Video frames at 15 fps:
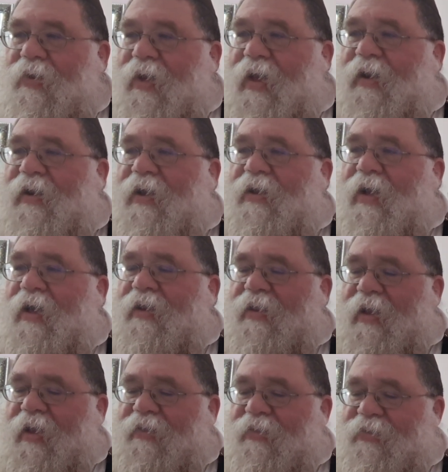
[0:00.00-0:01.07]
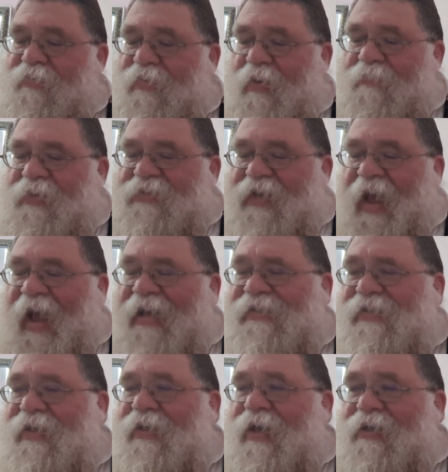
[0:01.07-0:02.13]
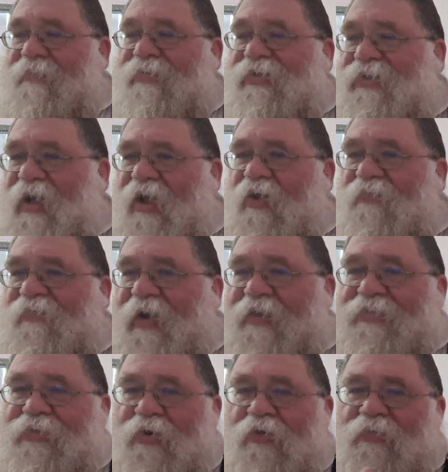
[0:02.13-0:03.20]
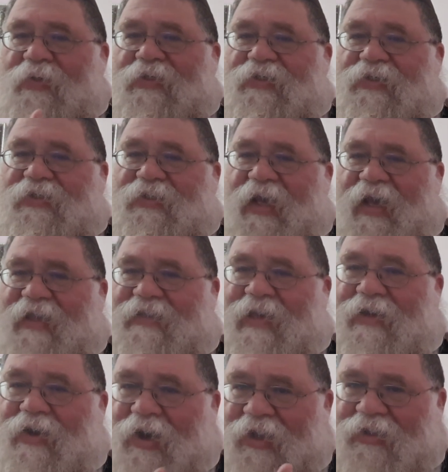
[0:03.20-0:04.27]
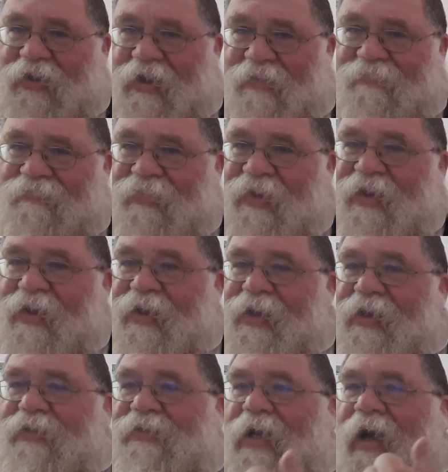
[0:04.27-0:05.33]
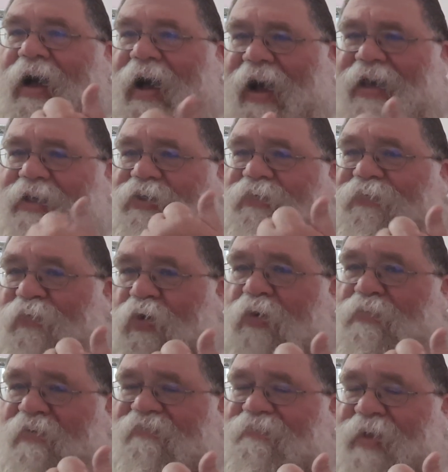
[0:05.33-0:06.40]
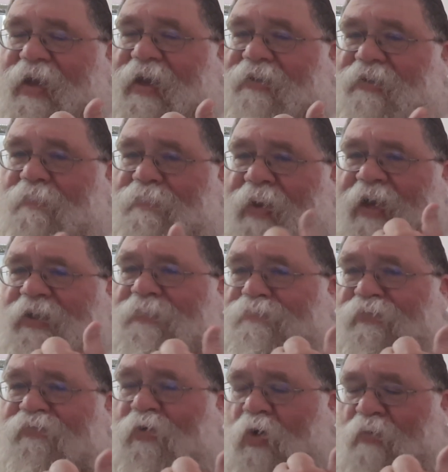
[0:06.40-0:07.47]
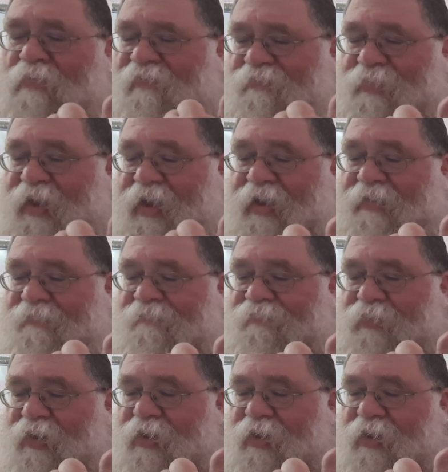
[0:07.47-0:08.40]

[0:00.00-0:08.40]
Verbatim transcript: And I and, and the Rebbe is asking on himself. I thought we just said that Adam is the highest form of man, the best form of man.